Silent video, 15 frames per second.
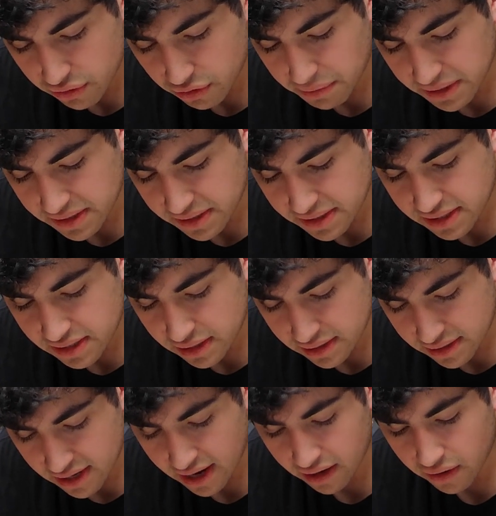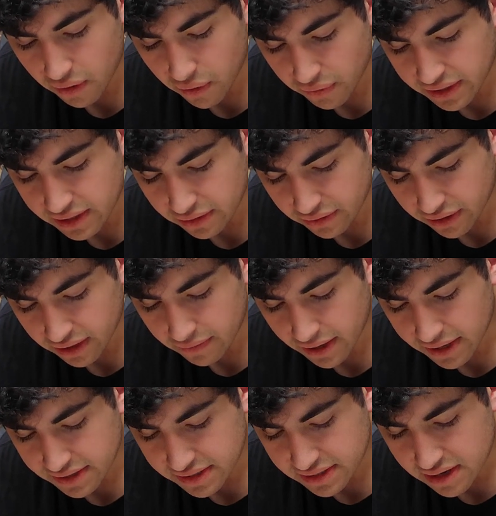be sick, only to grieve
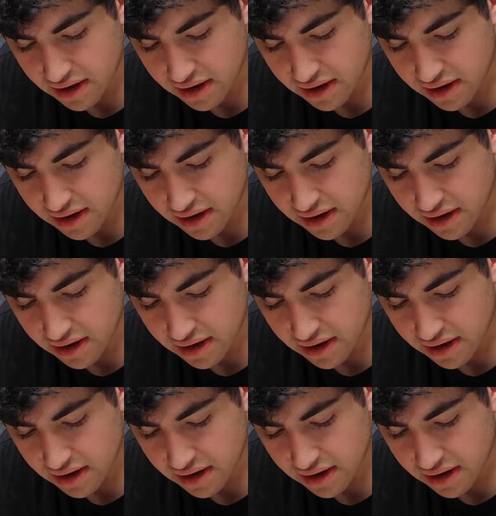us."